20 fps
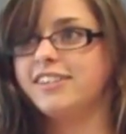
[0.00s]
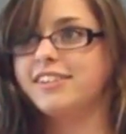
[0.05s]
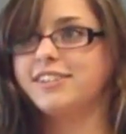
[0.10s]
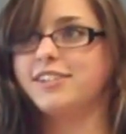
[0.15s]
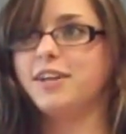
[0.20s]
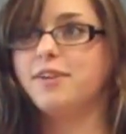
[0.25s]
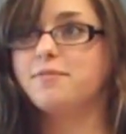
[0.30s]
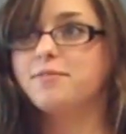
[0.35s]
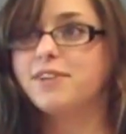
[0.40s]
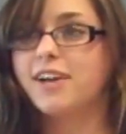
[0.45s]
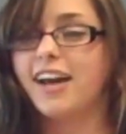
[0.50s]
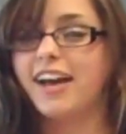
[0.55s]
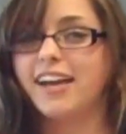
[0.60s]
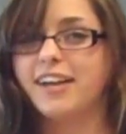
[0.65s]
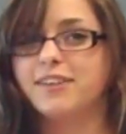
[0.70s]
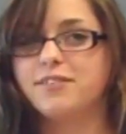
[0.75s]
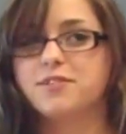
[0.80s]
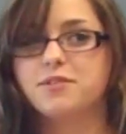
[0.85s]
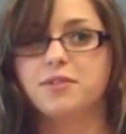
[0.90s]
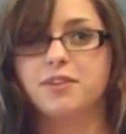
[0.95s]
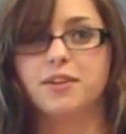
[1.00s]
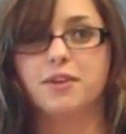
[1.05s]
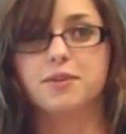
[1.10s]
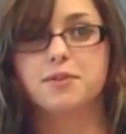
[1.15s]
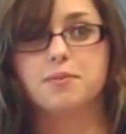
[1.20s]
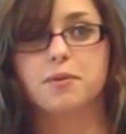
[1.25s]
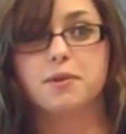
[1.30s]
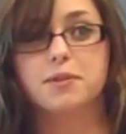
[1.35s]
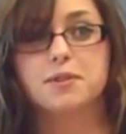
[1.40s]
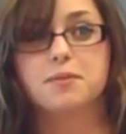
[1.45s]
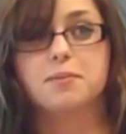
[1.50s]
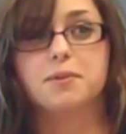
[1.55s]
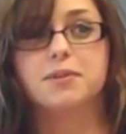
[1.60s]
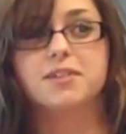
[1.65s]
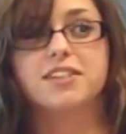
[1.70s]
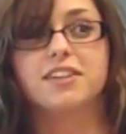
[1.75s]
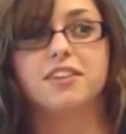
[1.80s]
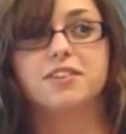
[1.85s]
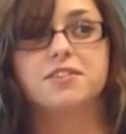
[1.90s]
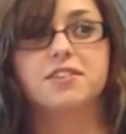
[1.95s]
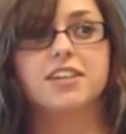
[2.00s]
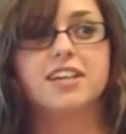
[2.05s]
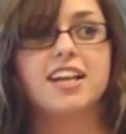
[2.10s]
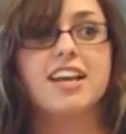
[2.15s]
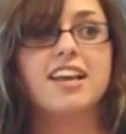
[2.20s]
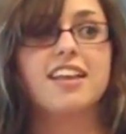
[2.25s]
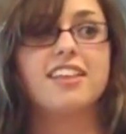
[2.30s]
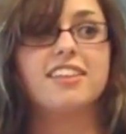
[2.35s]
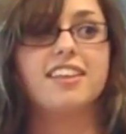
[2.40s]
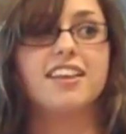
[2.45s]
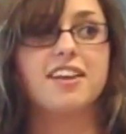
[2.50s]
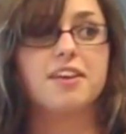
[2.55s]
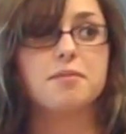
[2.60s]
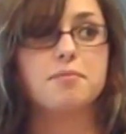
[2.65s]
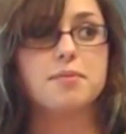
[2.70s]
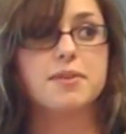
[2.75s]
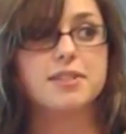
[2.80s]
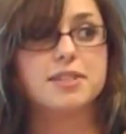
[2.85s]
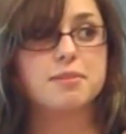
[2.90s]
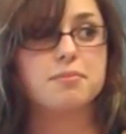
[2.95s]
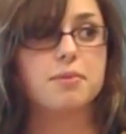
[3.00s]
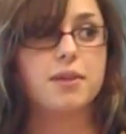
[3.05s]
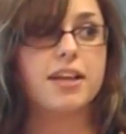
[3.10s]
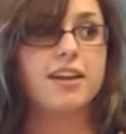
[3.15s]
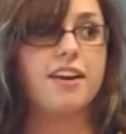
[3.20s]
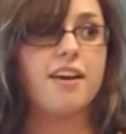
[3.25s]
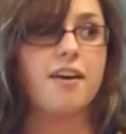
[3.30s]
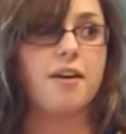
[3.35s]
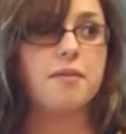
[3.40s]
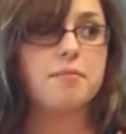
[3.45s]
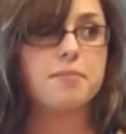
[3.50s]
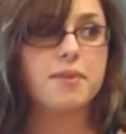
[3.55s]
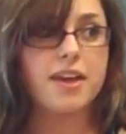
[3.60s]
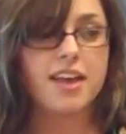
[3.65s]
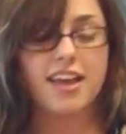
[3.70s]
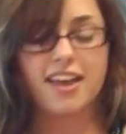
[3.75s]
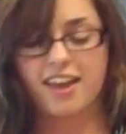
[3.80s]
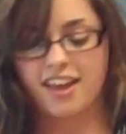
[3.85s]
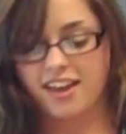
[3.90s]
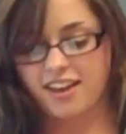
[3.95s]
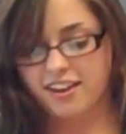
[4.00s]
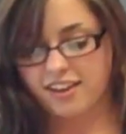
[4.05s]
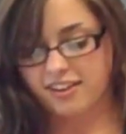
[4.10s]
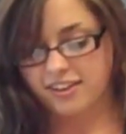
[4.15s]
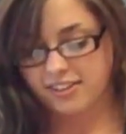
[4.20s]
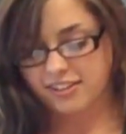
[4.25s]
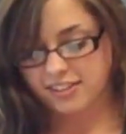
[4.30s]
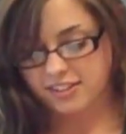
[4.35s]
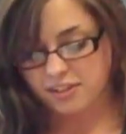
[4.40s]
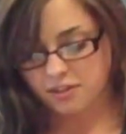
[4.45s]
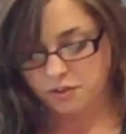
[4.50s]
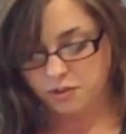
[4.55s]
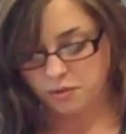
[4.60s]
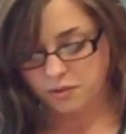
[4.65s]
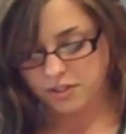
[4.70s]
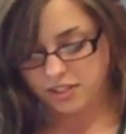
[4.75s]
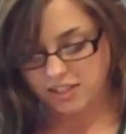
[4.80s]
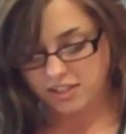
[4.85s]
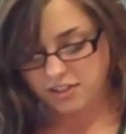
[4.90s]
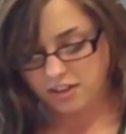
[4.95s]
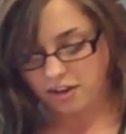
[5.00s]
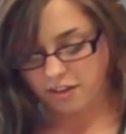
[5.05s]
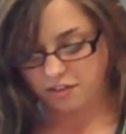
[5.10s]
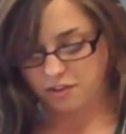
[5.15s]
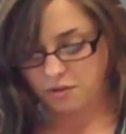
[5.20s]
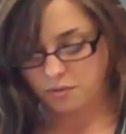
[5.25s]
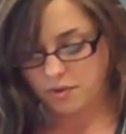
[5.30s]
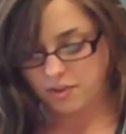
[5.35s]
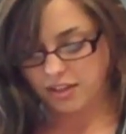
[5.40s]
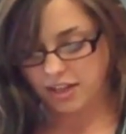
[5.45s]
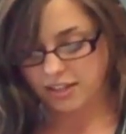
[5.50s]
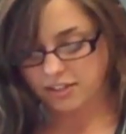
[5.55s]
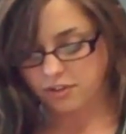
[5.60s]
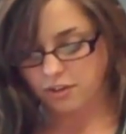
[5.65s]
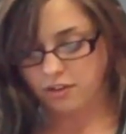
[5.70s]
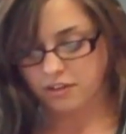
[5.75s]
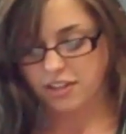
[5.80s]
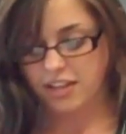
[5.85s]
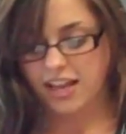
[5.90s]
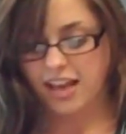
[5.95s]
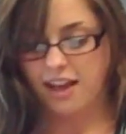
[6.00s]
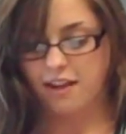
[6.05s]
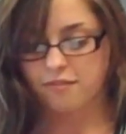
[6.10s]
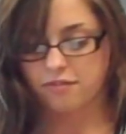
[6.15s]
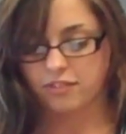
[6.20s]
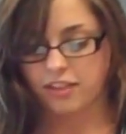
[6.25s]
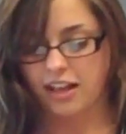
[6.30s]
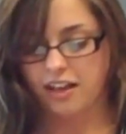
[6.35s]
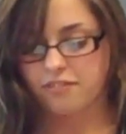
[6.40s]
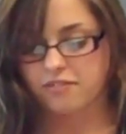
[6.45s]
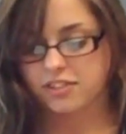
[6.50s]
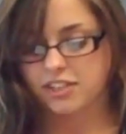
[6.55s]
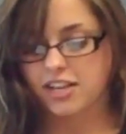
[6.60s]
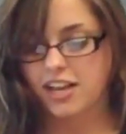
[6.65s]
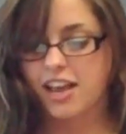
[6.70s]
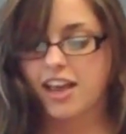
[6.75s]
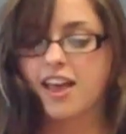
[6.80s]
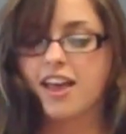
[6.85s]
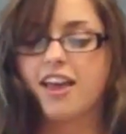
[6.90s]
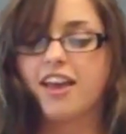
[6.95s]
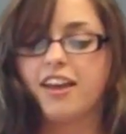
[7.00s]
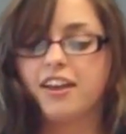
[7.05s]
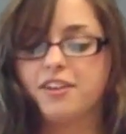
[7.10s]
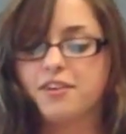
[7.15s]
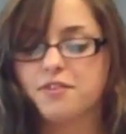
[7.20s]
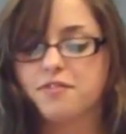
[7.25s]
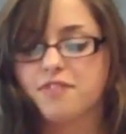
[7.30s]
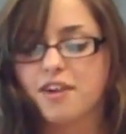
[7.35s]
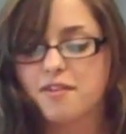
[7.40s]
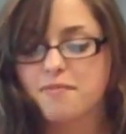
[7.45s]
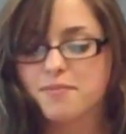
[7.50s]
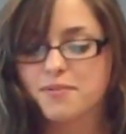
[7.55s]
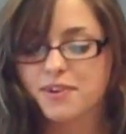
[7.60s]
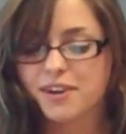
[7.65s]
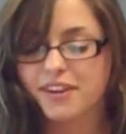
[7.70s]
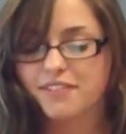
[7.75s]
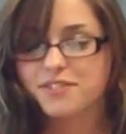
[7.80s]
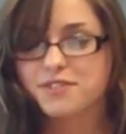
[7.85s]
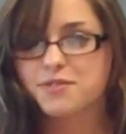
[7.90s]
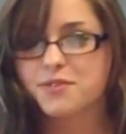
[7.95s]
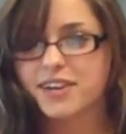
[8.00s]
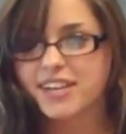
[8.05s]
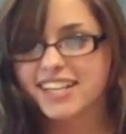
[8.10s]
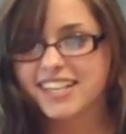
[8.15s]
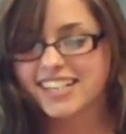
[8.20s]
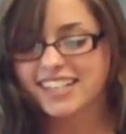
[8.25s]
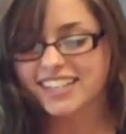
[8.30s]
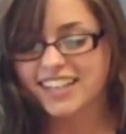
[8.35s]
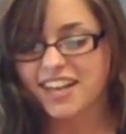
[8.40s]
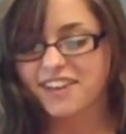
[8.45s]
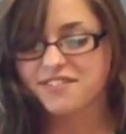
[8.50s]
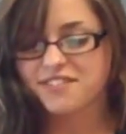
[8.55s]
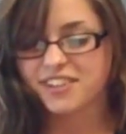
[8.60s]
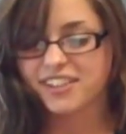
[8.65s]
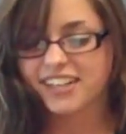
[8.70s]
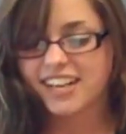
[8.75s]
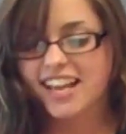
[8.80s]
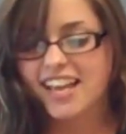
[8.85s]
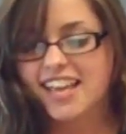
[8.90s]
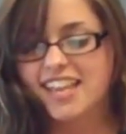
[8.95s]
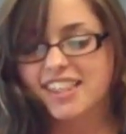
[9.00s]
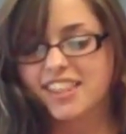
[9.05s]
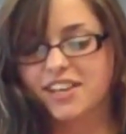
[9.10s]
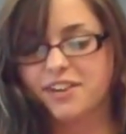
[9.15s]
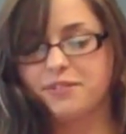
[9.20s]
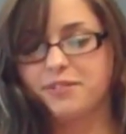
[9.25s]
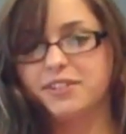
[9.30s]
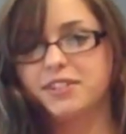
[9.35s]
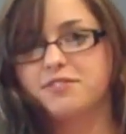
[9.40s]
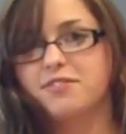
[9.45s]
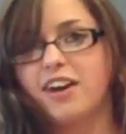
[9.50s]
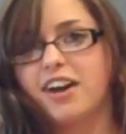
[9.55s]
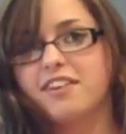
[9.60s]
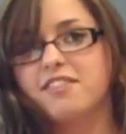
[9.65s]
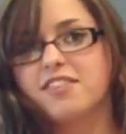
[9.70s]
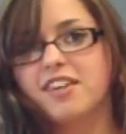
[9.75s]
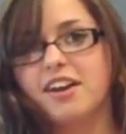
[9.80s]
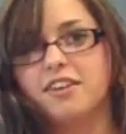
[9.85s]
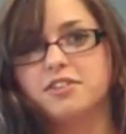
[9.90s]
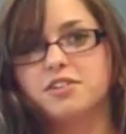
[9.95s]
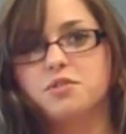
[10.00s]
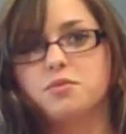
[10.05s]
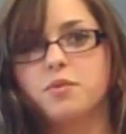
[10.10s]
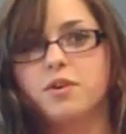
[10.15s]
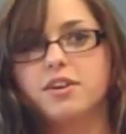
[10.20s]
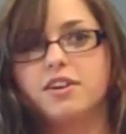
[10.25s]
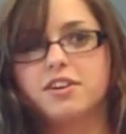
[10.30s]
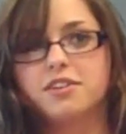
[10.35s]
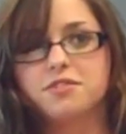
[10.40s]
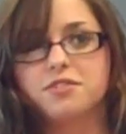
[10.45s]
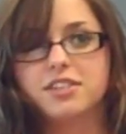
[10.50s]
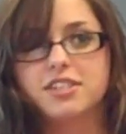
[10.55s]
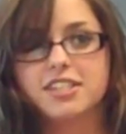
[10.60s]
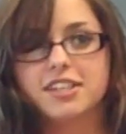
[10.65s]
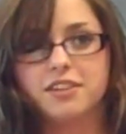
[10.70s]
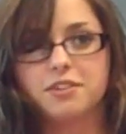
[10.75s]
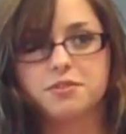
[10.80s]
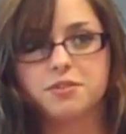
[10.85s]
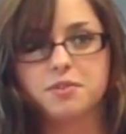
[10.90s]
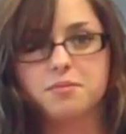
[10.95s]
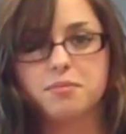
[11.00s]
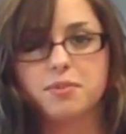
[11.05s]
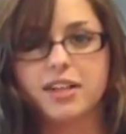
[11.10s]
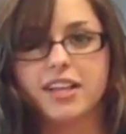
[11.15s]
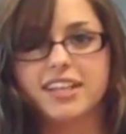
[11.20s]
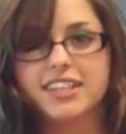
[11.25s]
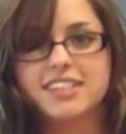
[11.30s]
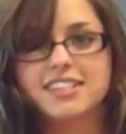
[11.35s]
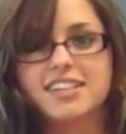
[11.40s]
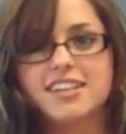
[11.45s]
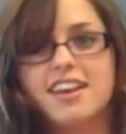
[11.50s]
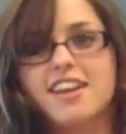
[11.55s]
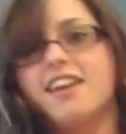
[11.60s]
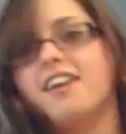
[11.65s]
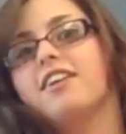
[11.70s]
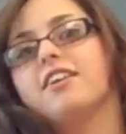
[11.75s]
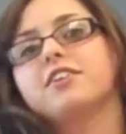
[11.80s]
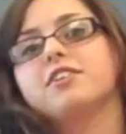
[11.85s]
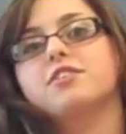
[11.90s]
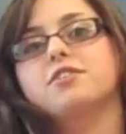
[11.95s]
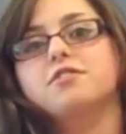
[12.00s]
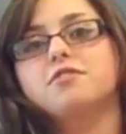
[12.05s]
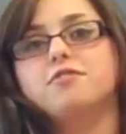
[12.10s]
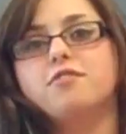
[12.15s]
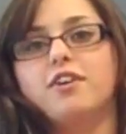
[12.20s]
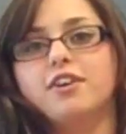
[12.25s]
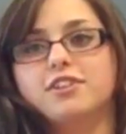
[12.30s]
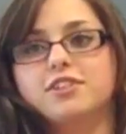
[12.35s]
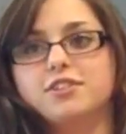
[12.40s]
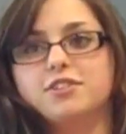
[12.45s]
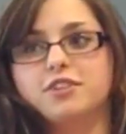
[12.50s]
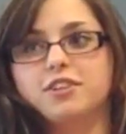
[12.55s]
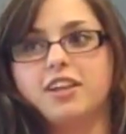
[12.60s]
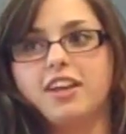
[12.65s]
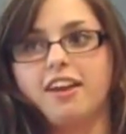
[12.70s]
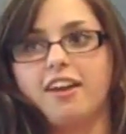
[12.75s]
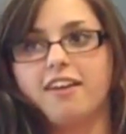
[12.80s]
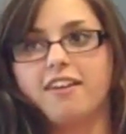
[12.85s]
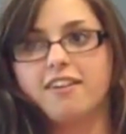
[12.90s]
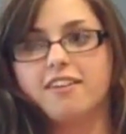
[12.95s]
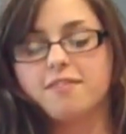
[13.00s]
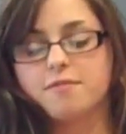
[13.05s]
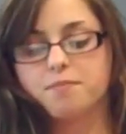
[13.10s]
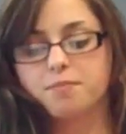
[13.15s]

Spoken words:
sometimes when there's multiple children, they could be split up and lose each other when they only have left. In November of 2011, there was 5,100 children placed under foster care.